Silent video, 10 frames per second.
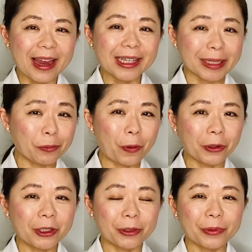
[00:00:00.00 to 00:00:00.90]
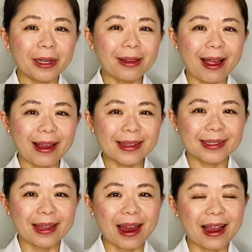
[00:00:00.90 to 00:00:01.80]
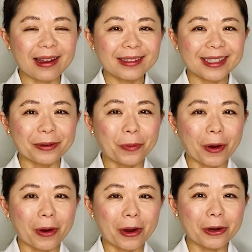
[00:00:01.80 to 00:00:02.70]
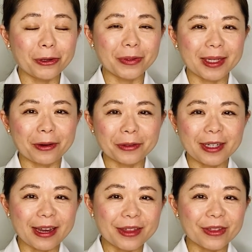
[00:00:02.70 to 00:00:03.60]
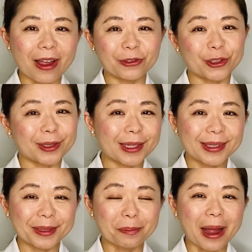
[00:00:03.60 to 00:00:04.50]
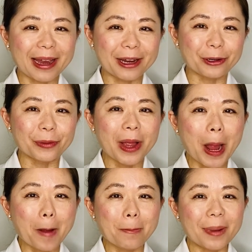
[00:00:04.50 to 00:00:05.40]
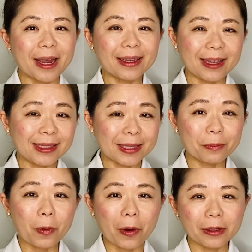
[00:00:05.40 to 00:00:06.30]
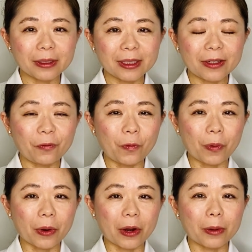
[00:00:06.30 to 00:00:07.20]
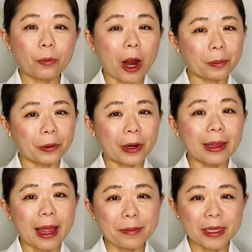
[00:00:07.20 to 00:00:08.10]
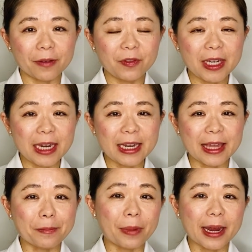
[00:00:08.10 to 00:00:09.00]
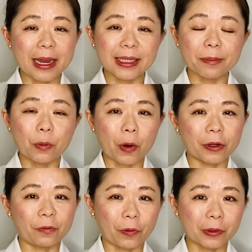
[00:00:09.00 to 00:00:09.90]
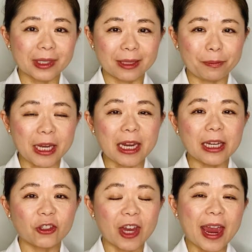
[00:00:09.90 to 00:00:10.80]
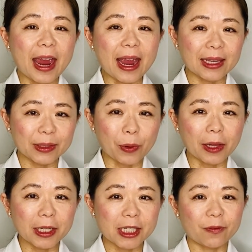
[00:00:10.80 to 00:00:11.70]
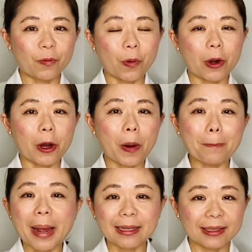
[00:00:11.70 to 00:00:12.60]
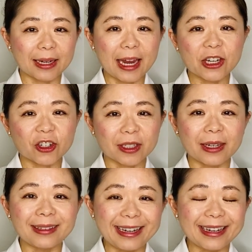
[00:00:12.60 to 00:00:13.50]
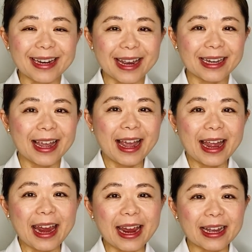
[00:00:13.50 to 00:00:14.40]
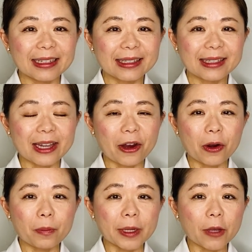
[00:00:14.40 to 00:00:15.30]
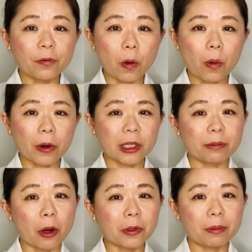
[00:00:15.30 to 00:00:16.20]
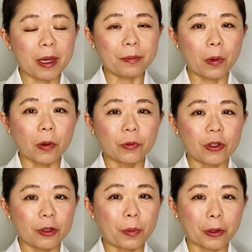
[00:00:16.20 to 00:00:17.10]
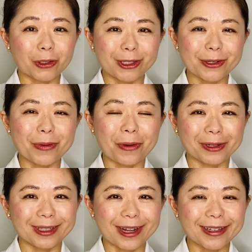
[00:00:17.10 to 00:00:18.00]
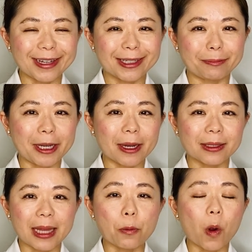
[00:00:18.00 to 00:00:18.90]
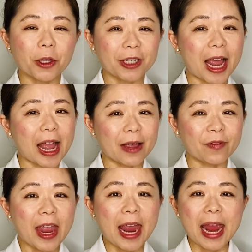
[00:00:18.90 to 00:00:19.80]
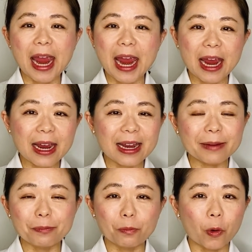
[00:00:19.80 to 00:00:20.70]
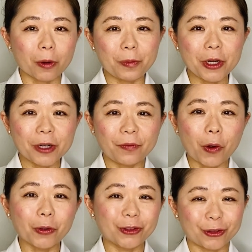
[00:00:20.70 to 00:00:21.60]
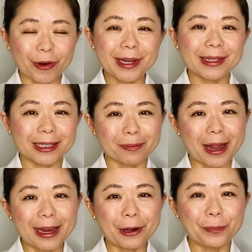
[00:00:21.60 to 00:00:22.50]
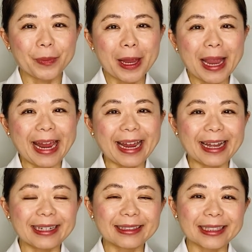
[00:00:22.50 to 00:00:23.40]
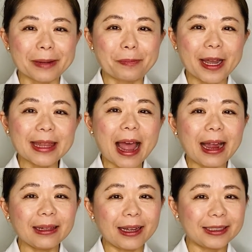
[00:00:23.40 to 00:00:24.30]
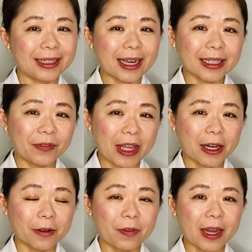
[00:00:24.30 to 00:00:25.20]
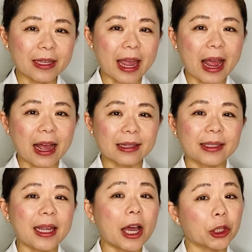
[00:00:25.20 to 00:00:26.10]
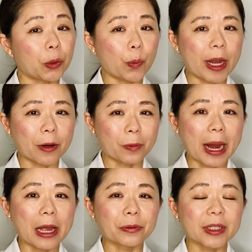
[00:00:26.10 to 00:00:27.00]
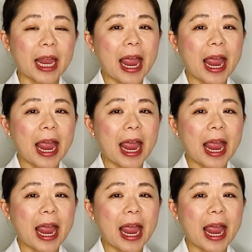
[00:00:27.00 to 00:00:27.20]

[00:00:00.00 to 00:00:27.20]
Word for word: it's important to realize that we're using our teeth not just to smile, but it's important for proper alignment of teeth, and bite is important for speech as well as for mastication and eating. And so, but of course, most people do pursue orthodontics because they want to have a more beautiful, straight smile. But I like to kind of think of it as the other way around.